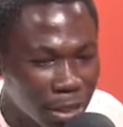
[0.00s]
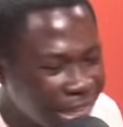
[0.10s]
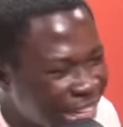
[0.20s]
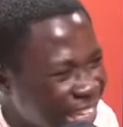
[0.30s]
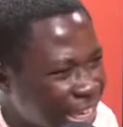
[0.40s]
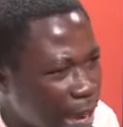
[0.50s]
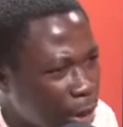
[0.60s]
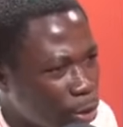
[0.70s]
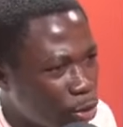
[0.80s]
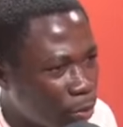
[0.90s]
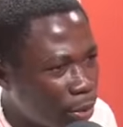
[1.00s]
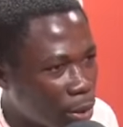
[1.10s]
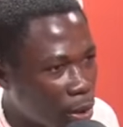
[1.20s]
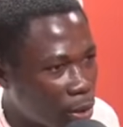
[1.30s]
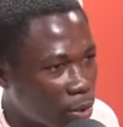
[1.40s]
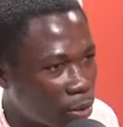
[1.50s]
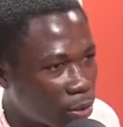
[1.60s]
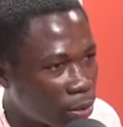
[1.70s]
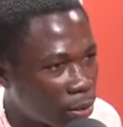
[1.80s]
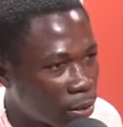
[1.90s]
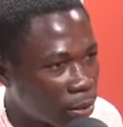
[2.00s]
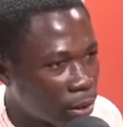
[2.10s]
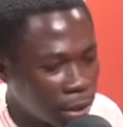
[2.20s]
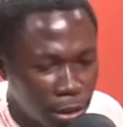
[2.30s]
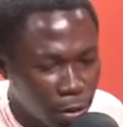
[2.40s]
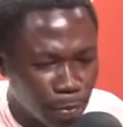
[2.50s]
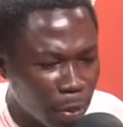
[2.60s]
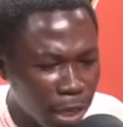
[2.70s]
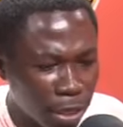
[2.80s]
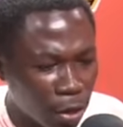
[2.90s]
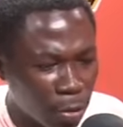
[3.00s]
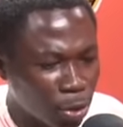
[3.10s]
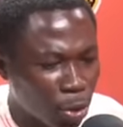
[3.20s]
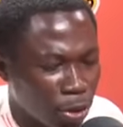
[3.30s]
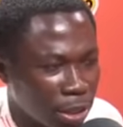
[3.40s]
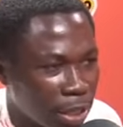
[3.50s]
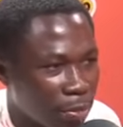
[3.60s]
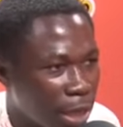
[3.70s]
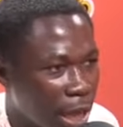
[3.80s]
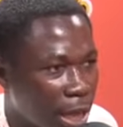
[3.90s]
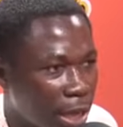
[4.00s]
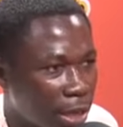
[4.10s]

Link or new Obi wo. It's the part of the Amutoni de be a.